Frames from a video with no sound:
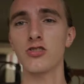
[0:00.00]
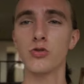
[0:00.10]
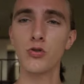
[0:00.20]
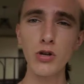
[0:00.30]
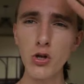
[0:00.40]

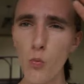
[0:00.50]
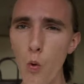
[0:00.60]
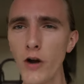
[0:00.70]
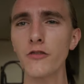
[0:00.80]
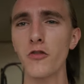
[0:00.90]
So it's a really
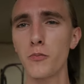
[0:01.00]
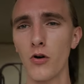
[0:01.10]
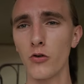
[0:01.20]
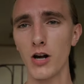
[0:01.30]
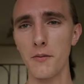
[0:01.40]
wonderful
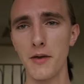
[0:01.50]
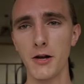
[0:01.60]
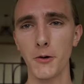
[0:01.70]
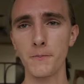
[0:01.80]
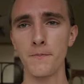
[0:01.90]
program
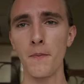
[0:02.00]
here.